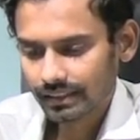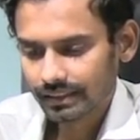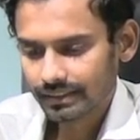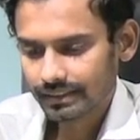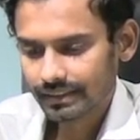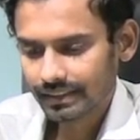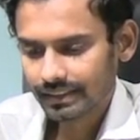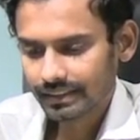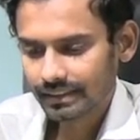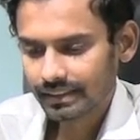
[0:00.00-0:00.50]

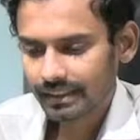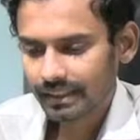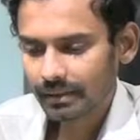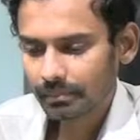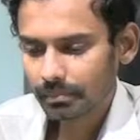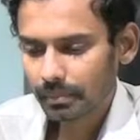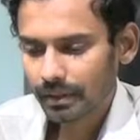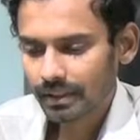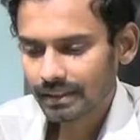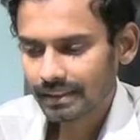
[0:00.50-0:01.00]

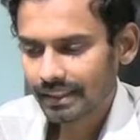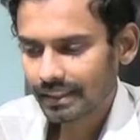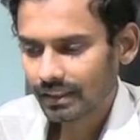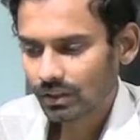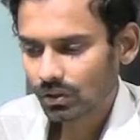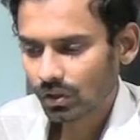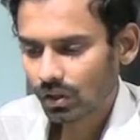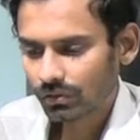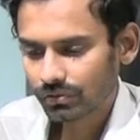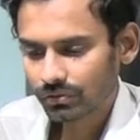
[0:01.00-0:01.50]
60%
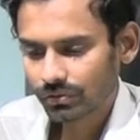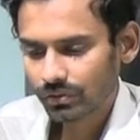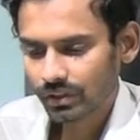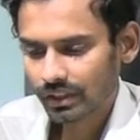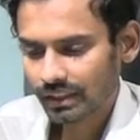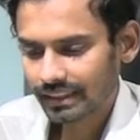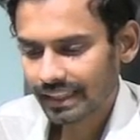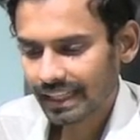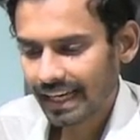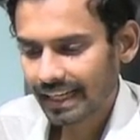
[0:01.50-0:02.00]
of
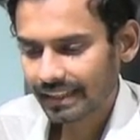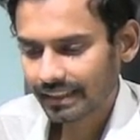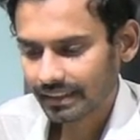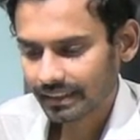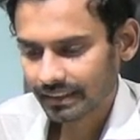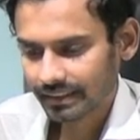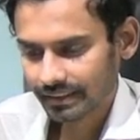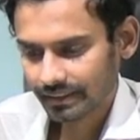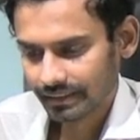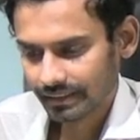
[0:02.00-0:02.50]
tank,
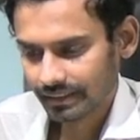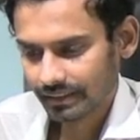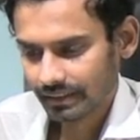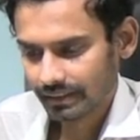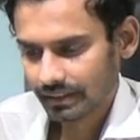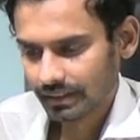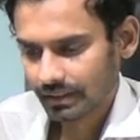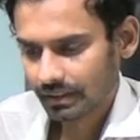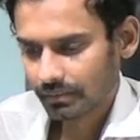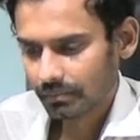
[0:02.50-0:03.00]

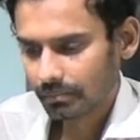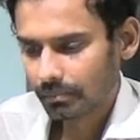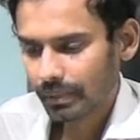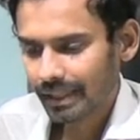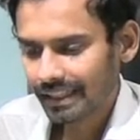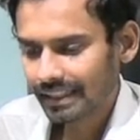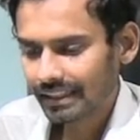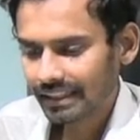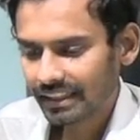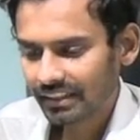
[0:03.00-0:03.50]

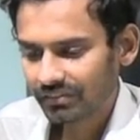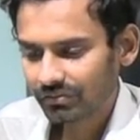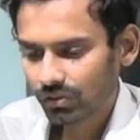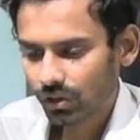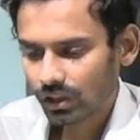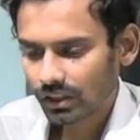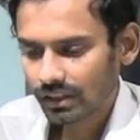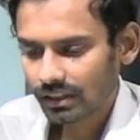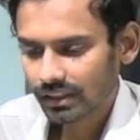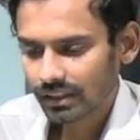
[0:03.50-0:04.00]
by default
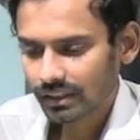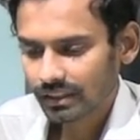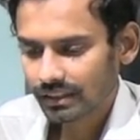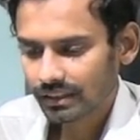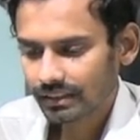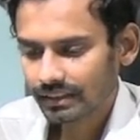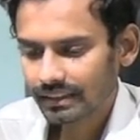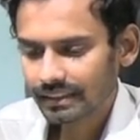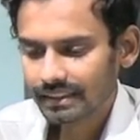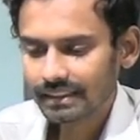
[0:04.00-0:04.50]

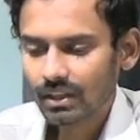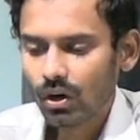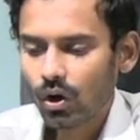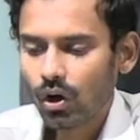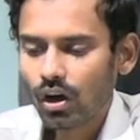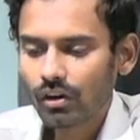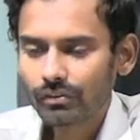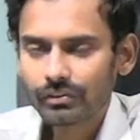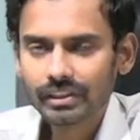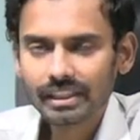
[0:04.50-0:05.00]
this of
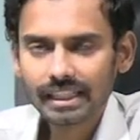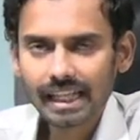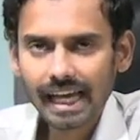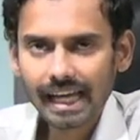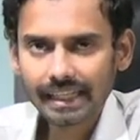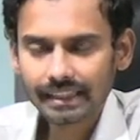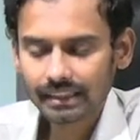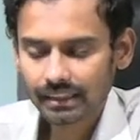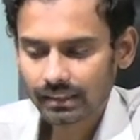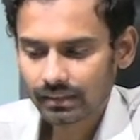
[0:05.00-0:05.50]
tank
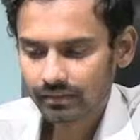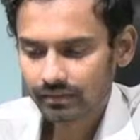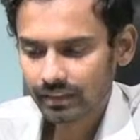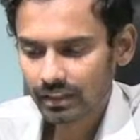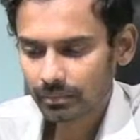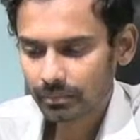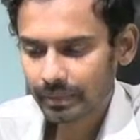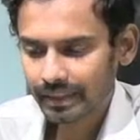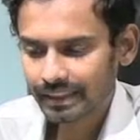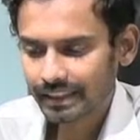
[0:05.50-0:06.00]
will
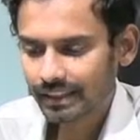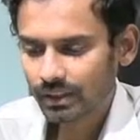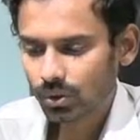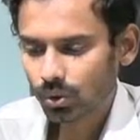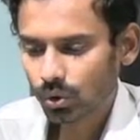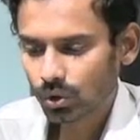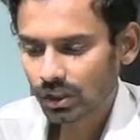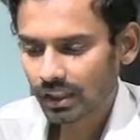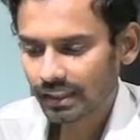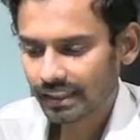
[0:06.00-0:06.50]
be the
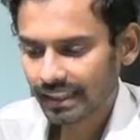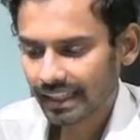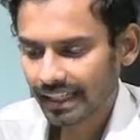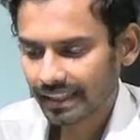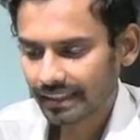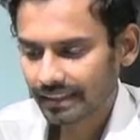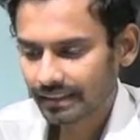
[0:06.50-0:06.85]
total tank.